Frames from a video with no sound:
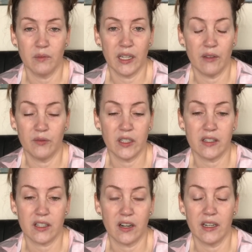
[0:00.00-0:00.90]
When I
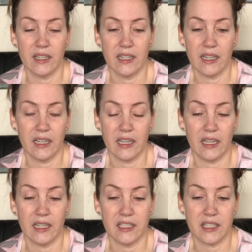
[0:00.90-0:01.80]
first started it,
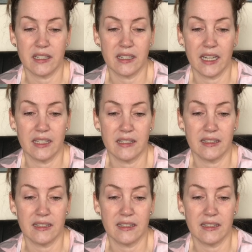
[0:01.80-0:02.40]
I